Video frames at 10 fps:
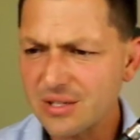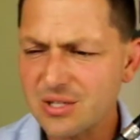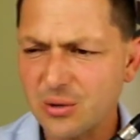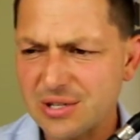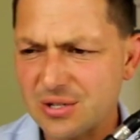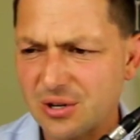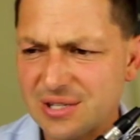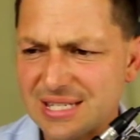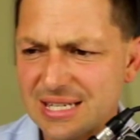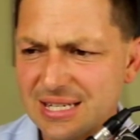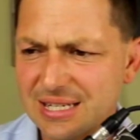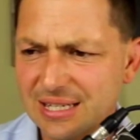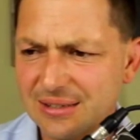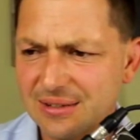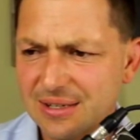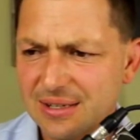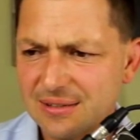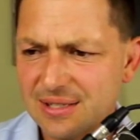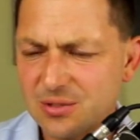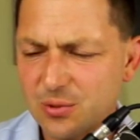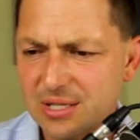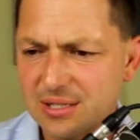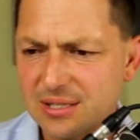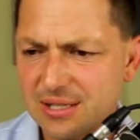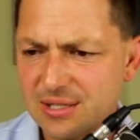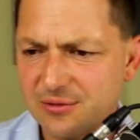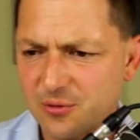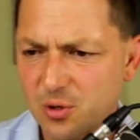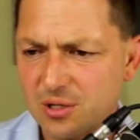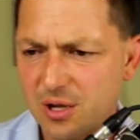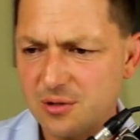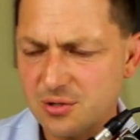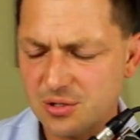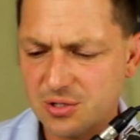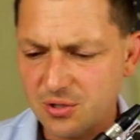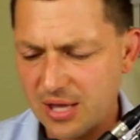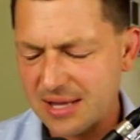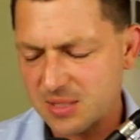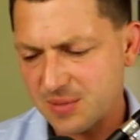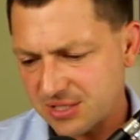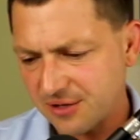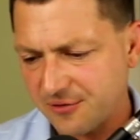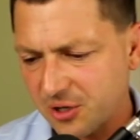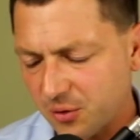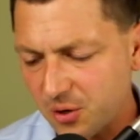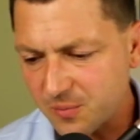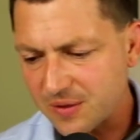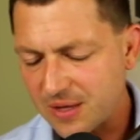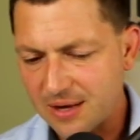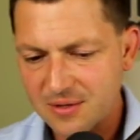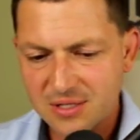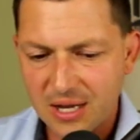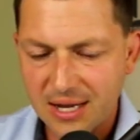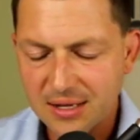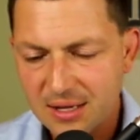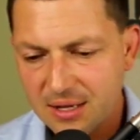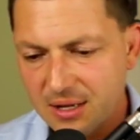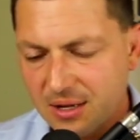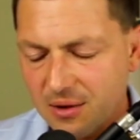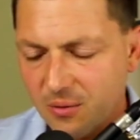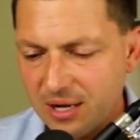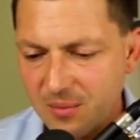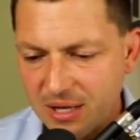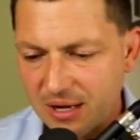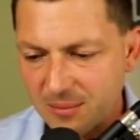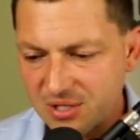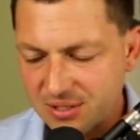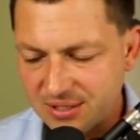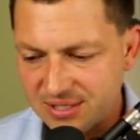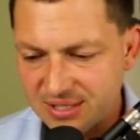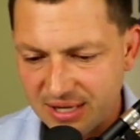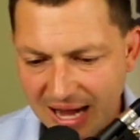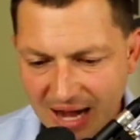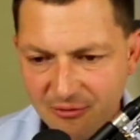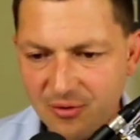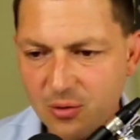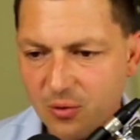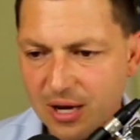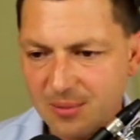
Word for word: So I started sending this weekly list of foreclosures to that specific group. And then I was like, wait a minute, I'm just going to send everyone.